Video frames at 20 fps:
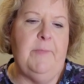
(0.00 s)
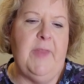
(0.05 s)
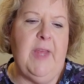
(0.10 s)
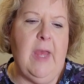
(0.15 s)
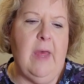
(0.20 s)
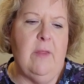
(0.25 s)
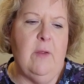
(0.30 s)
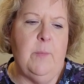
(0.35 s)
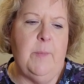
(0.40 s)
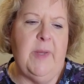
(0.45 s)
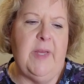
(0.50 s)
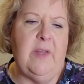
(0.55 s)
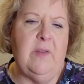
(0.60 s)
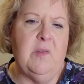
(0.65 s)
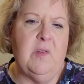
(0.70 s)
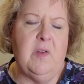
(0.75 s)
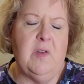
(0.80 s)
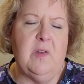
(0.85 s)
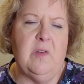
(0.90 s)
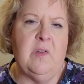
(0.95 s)
The other
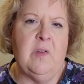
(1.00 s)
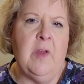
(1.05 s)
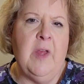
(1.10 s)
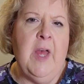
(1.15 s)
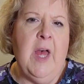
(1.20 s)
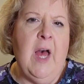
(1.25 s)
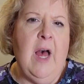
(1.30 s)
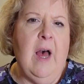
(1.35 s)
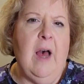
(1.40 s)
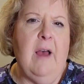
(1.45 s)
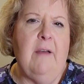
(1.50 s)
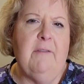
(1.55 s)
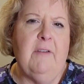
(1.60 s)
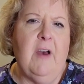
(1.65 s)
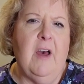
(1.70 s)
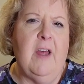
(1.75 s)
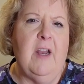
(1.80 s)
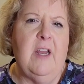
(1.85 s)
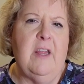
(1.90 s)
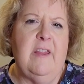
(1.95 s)
pieces, I've
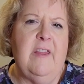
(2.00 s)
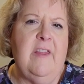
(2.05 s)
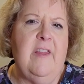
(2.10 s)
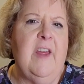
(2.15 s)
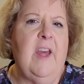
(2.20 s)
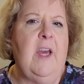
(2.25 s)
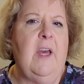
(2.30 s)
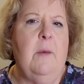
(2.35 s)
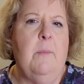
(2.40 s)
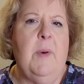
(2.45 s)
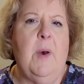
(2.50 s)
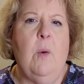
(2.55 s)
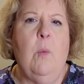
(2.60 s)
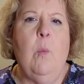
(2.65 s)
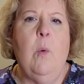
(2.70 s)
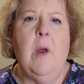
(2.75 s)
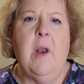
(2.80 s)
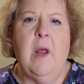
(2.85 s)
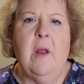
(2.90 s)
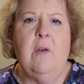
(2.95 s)
got to think about
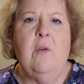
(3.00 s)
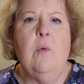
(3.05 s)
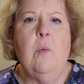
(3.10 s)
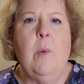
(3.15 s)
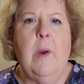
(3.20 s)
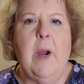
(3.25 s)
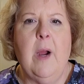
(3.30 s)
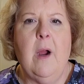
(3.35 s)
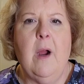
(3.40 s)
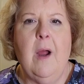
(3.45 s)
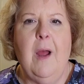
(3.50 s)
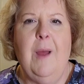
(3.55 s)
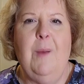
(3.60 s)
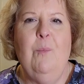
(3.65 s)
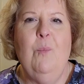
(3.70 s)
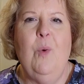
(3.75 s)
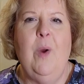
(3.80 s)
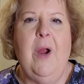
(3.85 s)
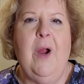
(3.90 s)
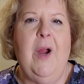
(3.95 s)
what underwear
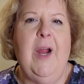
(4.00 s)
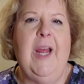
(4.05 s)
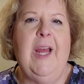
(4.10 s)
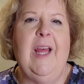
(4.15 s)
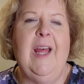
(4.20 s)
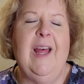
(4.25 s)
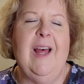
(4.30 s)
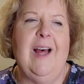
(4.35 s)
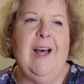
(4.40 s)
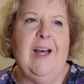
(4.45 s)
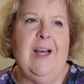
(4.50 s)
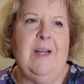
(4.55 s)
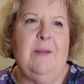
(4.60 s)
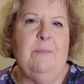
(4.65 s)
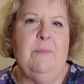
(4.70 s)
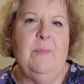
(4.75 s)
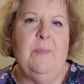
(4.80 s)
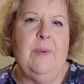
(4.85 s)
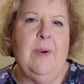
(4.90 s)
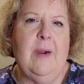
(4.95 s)
I'm wearing.
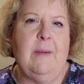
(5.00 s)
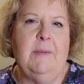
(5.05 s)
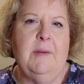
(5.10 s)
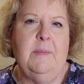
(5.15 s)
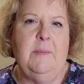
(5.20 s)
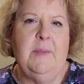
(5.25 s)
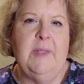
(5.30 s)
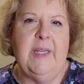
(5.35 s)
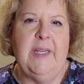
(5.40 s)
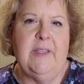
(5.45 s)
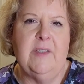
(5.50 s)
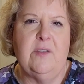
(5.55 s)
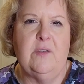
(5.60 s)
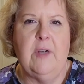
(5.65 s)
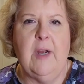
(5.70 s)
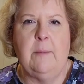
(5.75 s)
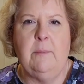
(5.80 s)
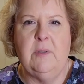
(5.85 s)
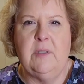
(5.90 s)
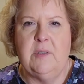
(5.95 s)
Probably a
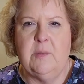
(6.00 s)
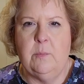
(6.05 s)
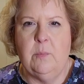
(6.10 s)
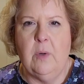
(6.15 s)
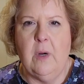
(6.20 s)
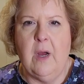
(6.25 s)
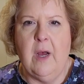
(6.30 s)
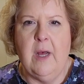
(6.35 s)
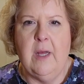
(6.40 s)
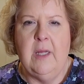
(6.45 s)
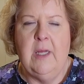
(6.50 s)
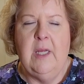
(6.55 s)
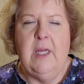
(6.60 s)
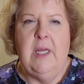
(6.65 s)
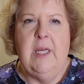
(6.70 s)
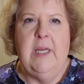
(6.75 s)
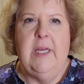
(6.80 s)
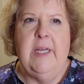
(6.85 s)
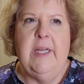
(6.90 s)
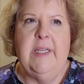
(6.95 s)
strapless bra
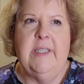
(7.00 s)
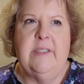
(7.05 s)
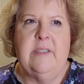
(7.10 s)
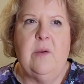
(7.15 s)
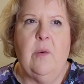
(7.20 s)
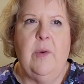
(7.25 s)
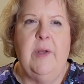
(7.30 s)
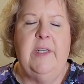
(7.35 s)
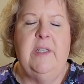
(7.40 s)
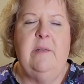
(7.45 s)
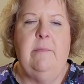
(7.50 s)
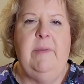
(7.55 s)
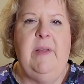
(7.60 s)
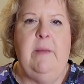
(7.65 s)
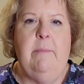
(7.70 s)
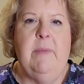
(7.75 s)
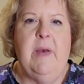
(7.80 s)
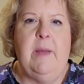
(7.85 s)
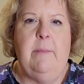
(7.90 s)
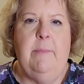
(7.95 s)
is going to
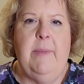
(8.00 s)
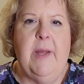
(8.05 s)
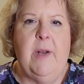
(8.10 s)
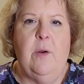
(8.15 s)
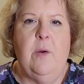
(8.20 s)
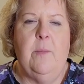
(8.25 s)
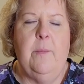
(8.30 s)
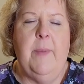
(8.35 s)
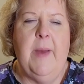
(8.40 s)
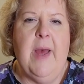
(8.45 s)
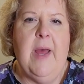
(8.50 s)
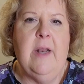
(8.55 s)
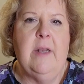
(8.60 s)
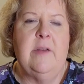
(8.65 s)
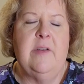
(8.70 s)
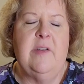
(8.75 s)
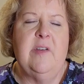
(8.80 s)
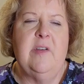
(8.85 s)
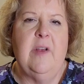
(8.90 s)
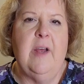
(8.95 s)
be my better
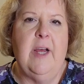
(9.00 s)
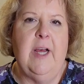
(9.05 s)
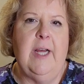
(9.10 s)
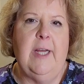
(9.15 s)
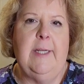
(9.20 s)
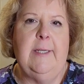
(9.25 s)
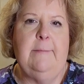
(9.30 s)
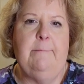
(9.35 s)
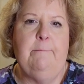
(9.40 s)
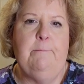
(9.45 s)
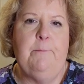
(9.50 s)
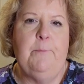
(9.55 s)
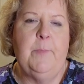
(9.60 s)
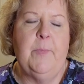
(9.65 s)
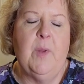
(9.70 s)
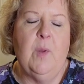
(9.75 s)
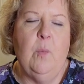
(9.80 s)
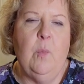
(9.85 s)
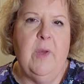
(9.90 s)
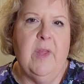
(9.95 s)
bet
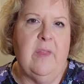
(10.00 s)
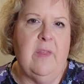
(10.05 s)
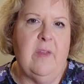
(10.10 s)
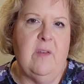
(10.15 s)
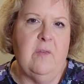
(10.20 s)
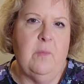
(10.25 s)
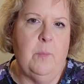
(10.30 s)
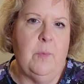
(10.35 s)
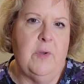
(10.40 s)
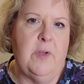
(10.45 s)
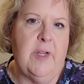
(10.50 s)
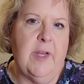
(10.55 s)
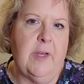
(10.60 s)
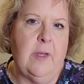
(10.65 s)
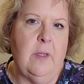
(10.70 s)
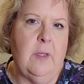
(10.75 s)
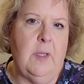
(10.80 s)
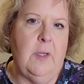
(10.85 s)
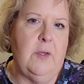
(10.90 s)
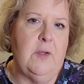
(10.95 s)
with this
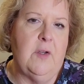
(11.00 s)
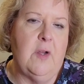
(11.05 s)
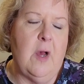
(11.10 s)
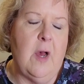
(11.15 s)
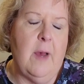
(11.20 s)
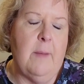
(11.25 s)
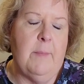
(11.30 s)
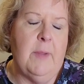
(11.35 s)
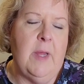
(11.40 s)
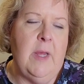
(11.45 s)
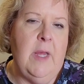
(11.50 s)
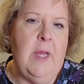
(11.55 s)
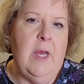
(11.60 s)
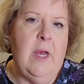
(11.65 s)
particular top,